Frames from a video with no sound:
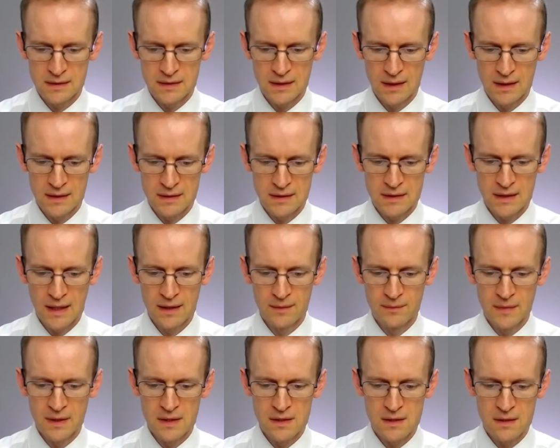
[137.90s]
a
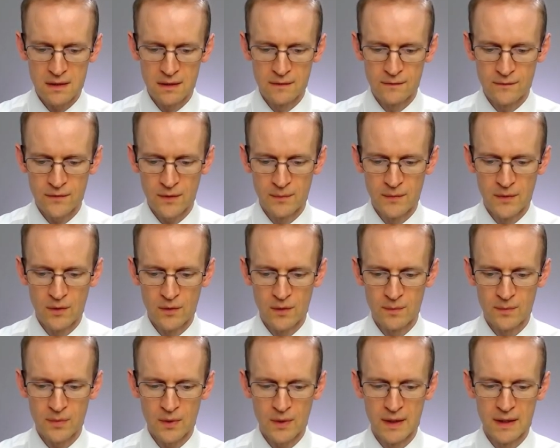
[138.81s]
statement from your
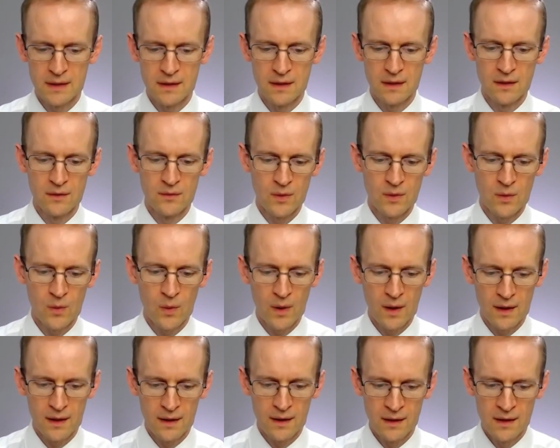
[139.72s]
employer that you
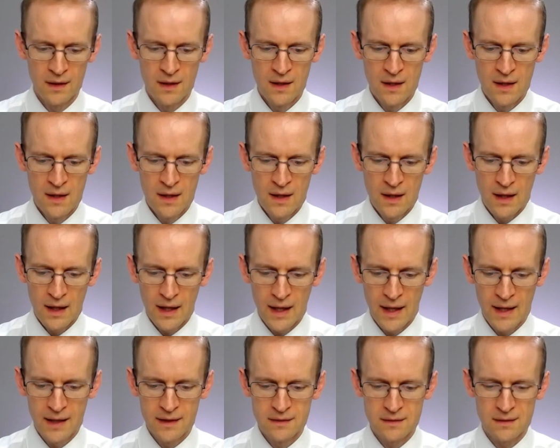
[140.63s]
require,
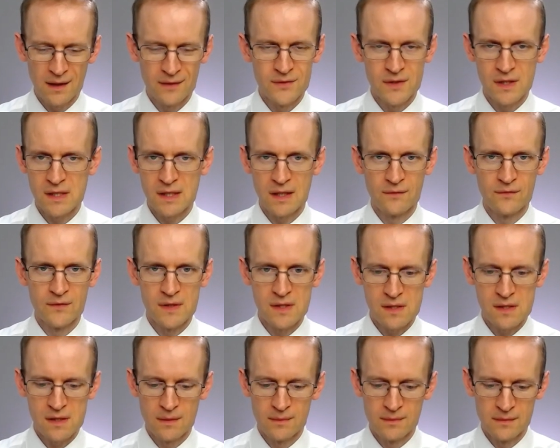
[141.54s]
and I've just given
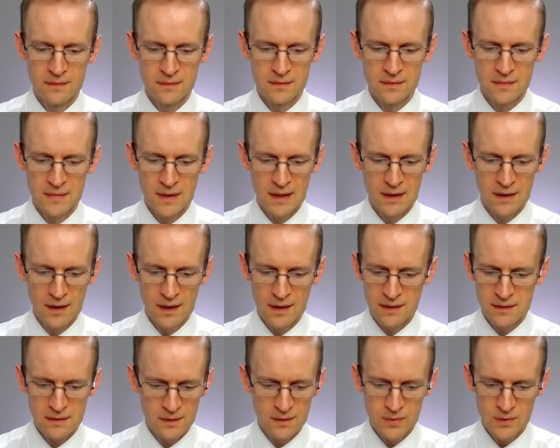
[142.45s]
some
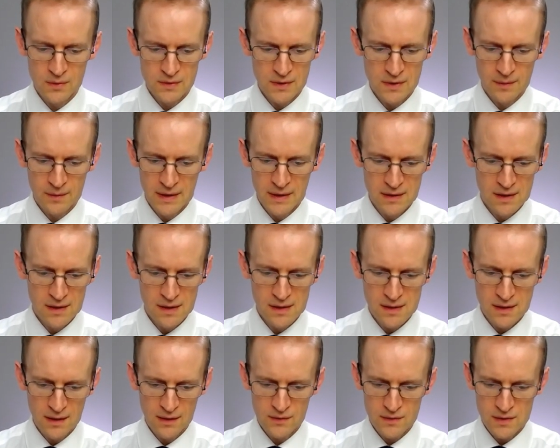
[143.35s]
example dummy
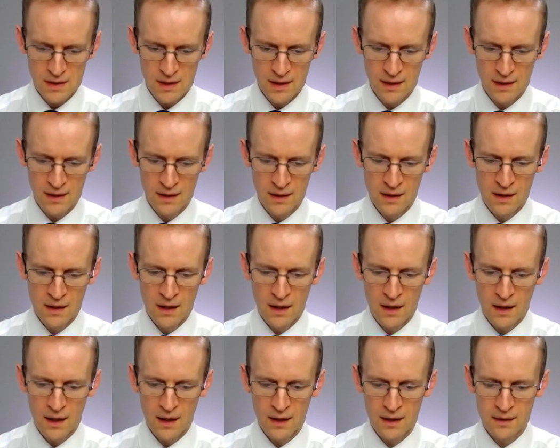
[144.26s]
details here.
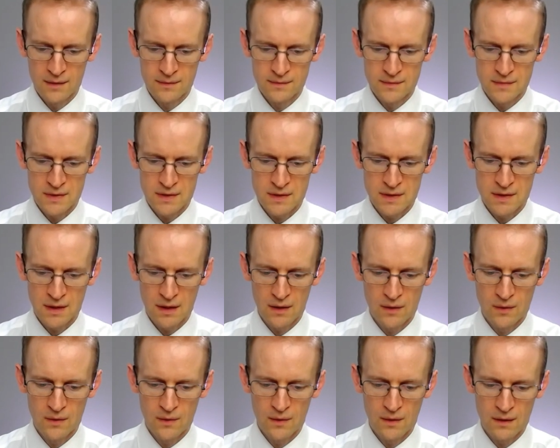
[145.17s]

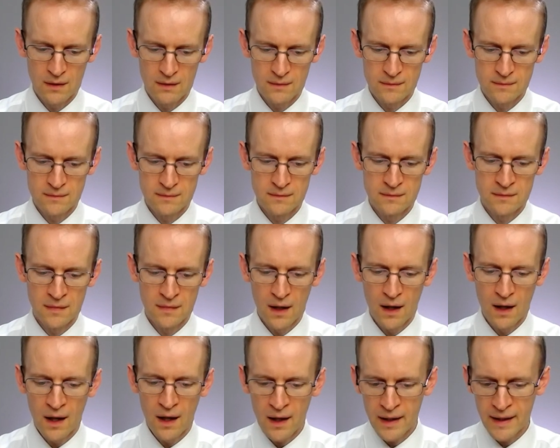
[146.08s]
So
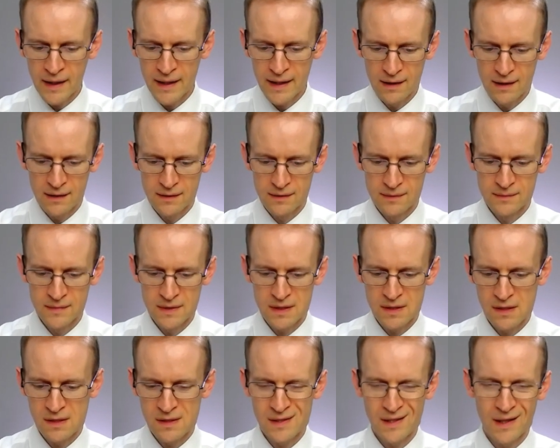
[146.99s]
I,
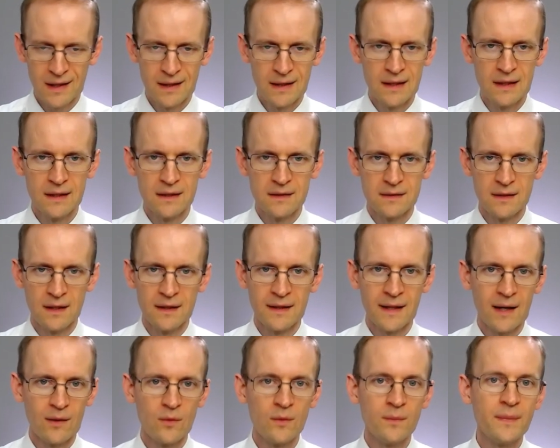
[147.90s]
Mr. Saeed, and
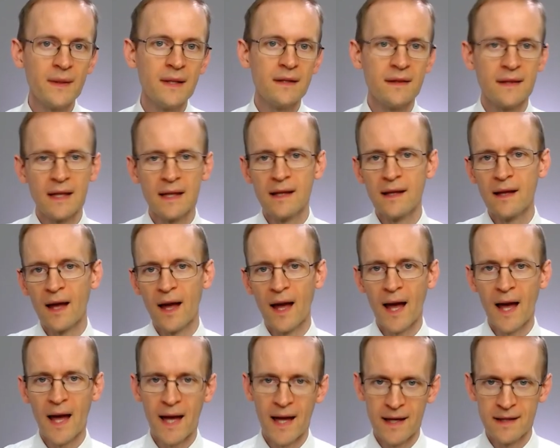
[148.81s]
that would be the
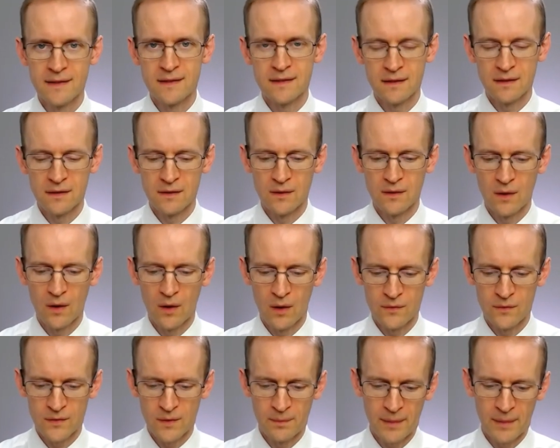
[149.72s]
head
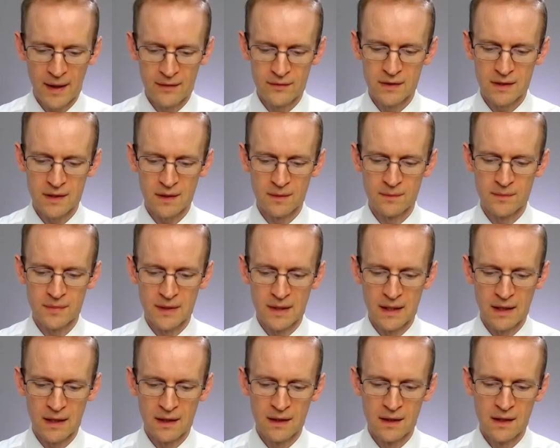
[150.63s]
of the parent
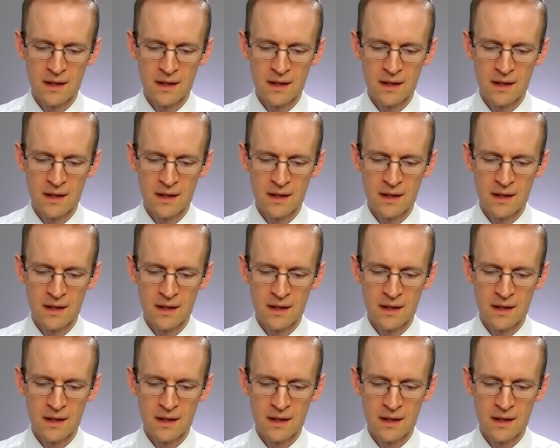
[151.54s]
company,